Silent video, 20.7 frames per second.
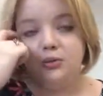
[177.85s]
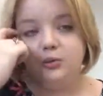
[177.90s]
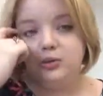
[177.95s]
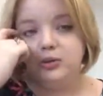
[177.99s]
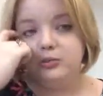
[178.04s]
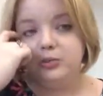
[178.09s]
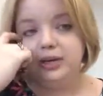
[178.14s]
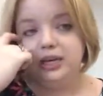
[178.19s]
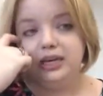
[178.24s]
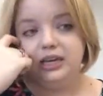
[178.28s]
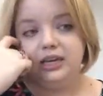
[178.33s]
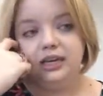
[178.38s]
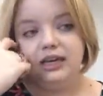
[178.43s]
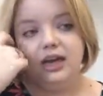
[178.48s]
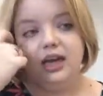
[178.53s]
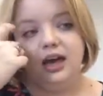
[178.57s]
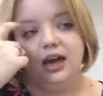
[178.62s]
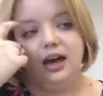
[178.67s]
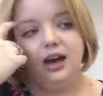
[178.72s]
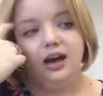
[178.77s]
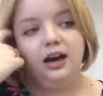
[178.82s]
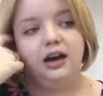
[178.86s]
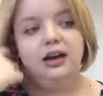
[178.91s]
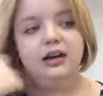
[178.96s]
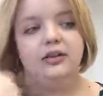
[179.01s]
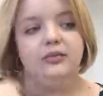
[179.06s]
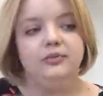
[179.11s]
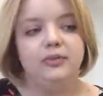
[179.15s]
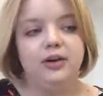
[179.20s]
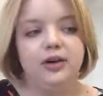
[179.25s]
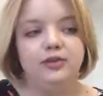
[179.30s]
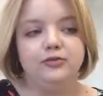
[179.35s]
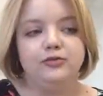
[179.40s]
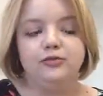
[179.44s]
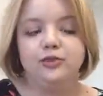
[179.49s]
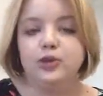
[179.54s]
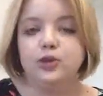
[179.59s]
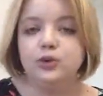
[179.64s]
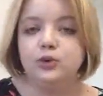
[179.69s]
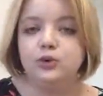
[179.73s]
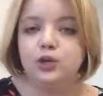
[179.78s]
would be a
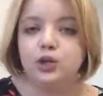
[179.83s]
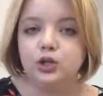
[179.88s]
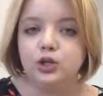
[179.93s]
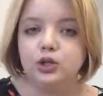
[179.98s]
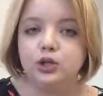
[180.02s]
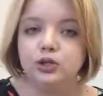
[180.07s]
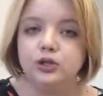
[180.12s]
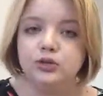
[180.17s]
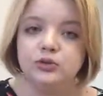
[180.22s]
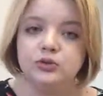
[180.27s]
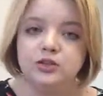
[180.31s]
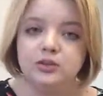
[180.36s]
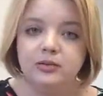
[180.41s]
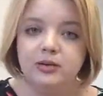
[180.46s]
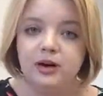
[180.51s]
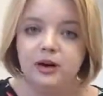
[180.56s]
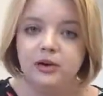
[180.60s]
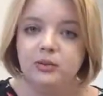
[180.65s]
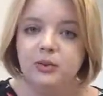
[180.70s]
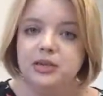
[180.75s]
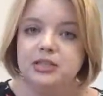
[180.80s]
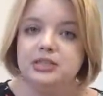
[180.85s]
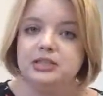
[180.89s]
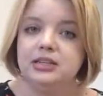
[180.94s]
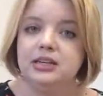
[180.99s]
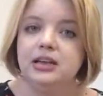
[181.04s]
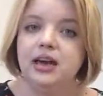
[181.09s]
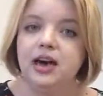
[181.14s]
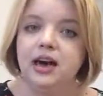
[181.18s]
few clues about what's to